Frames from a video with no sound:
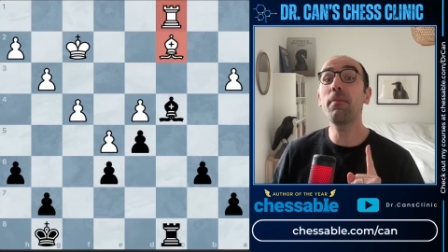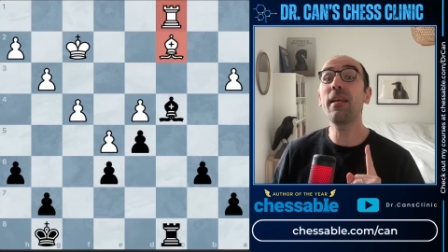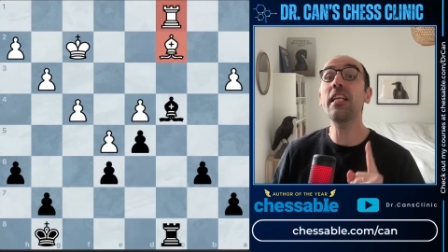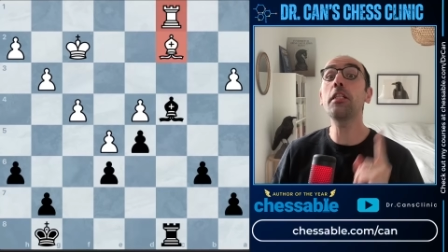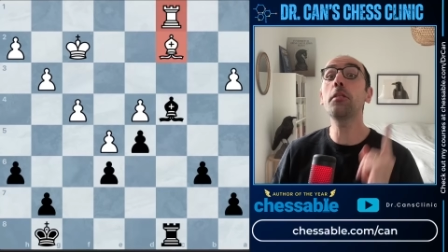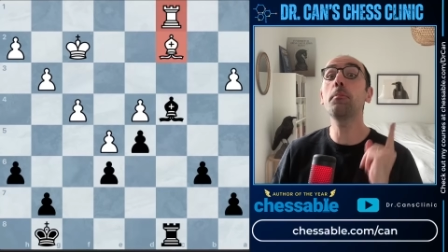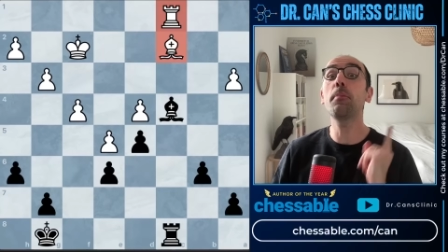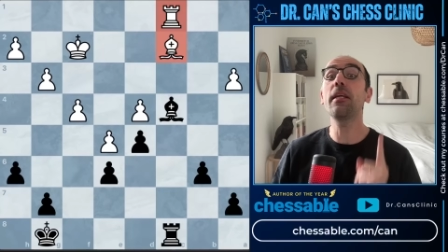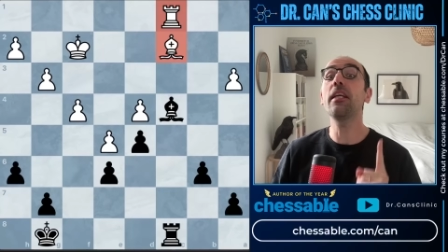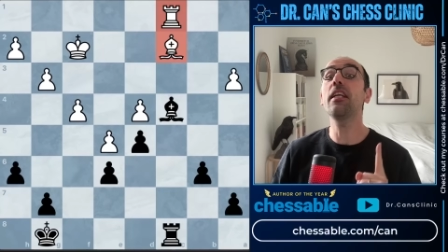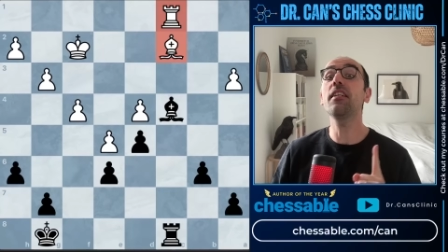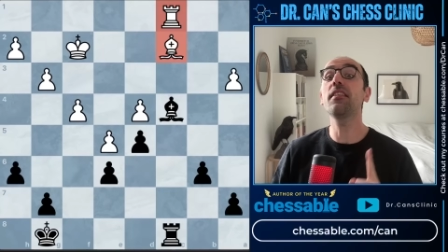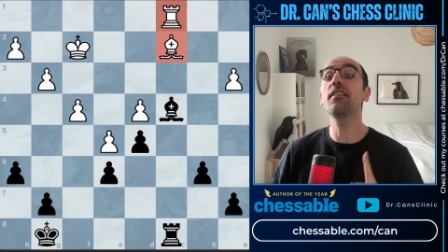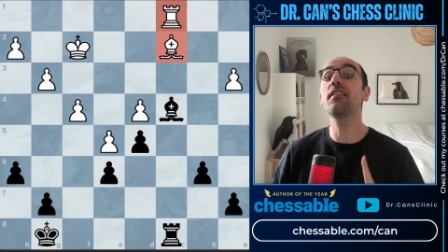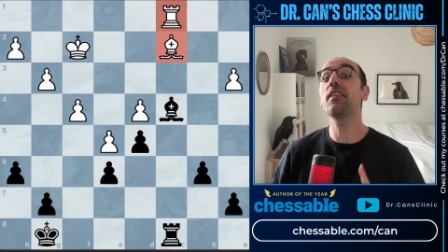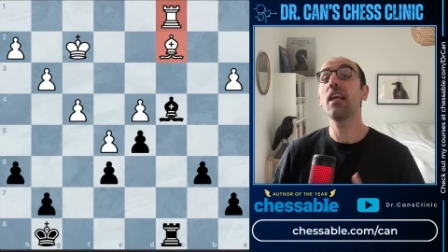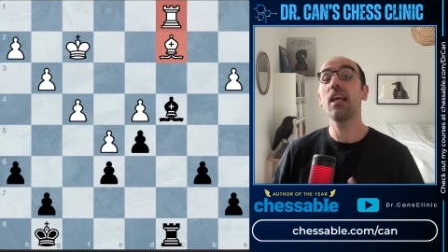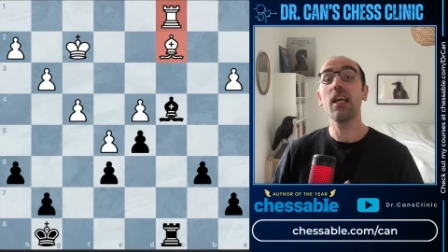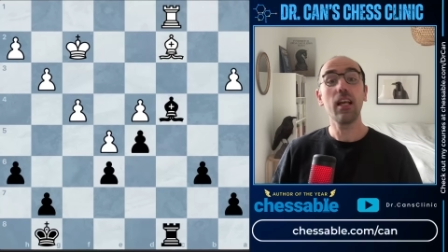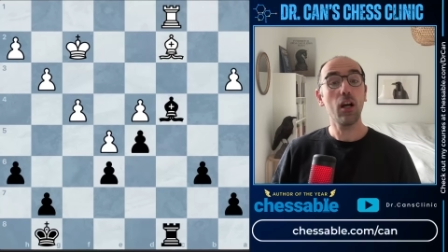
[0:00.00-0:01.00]
pinned
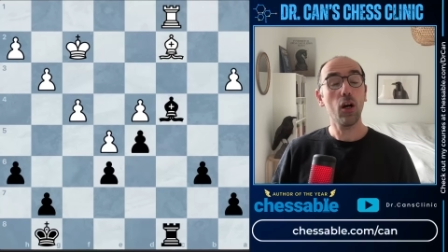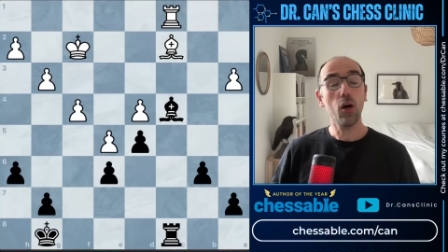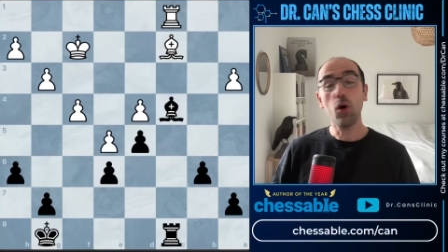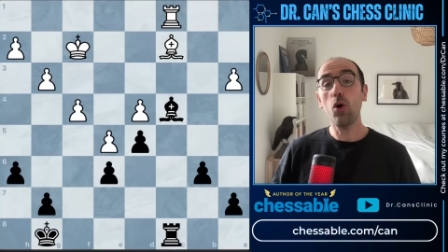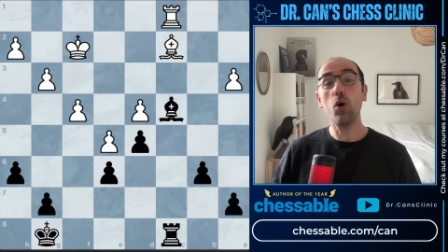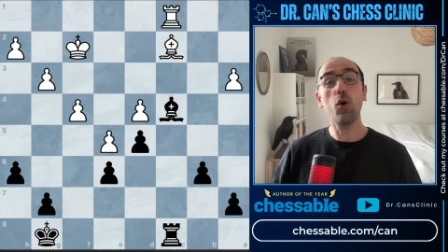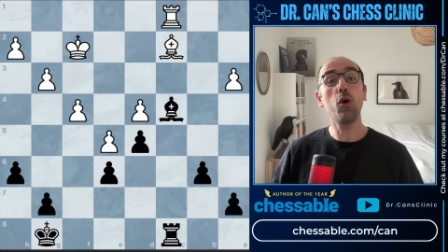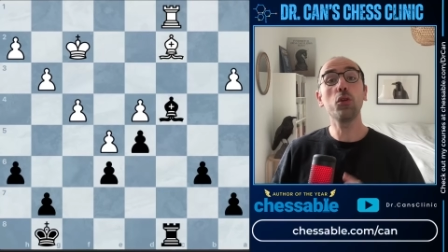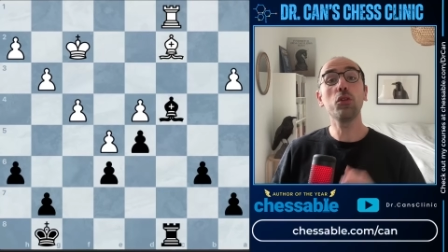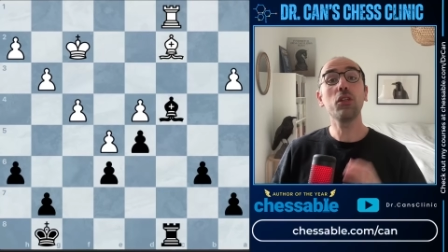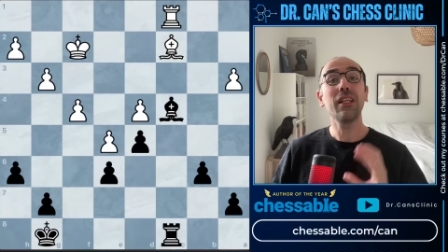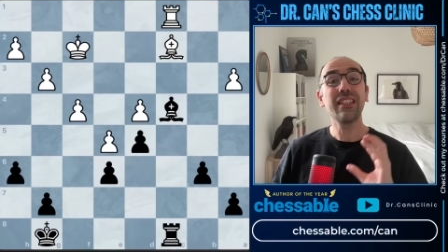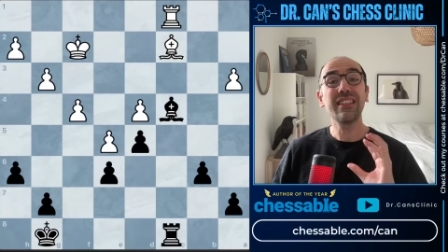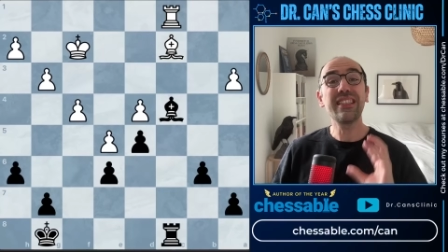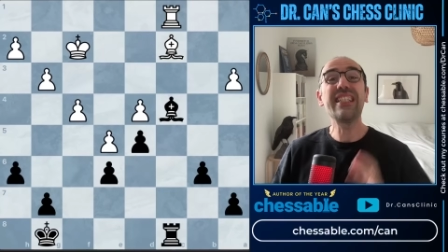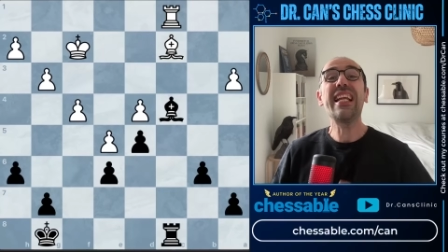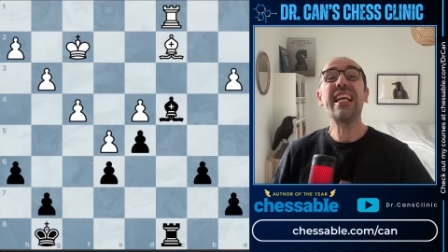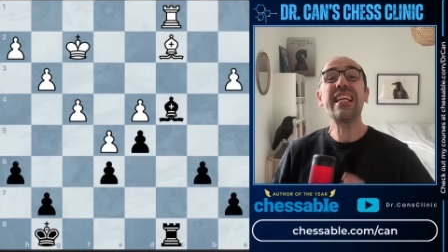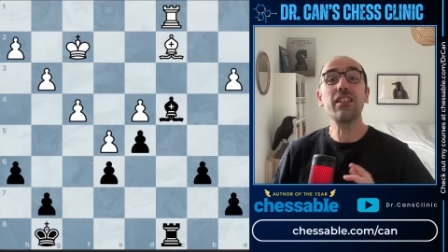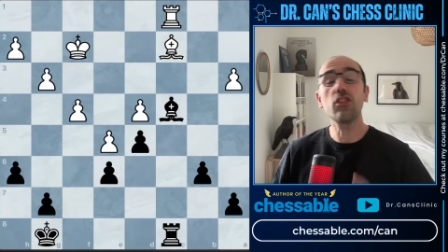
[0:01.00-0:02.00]
piece on
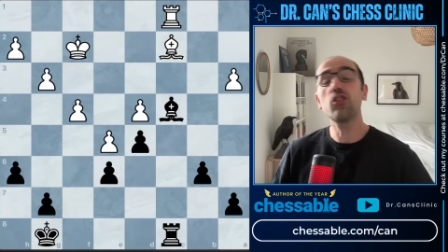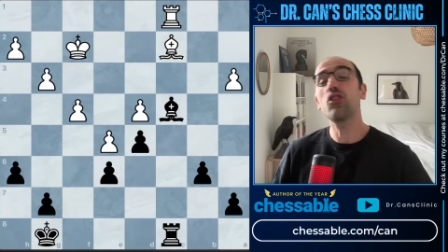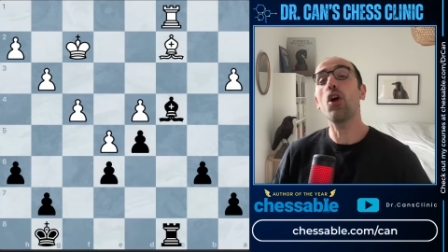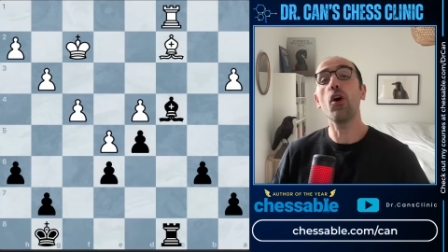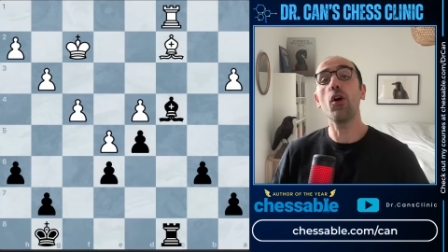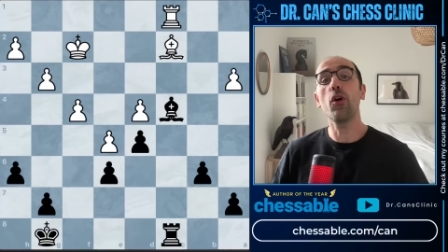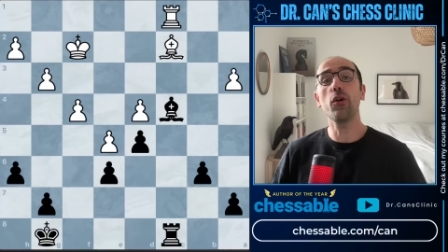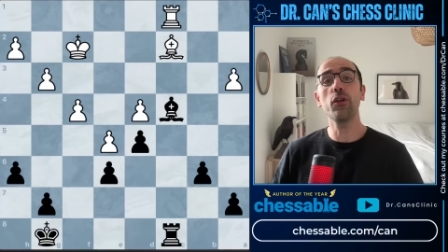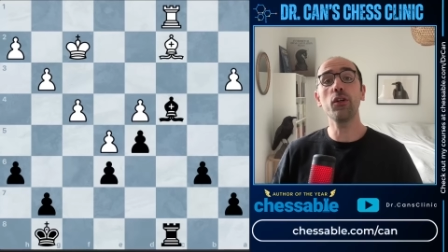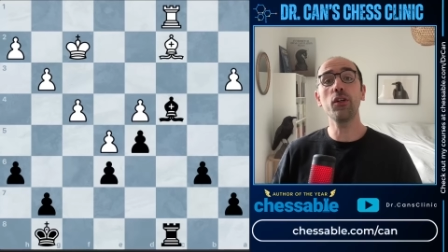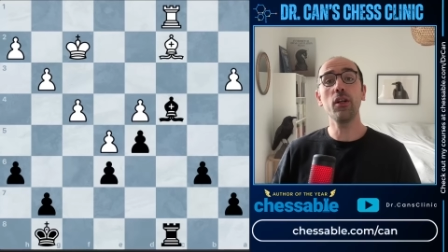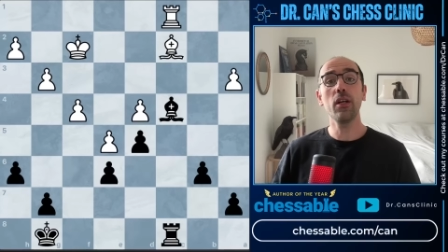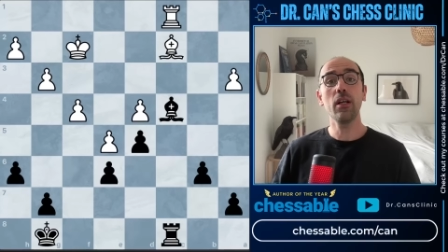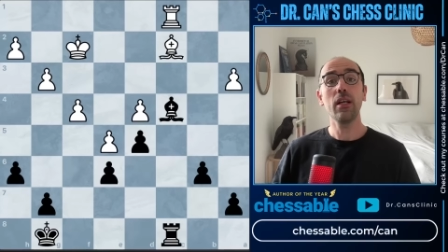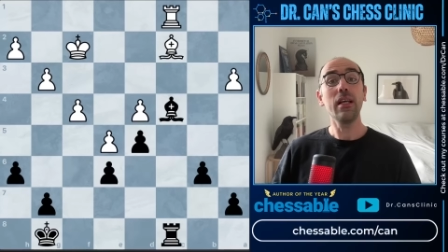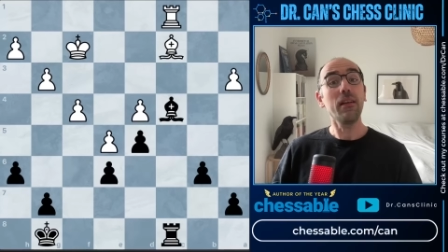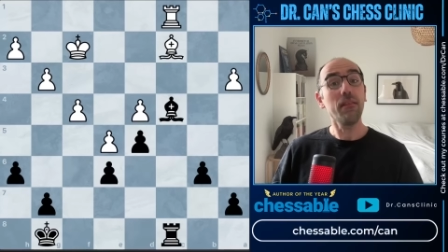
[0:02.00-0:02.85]
the next turn.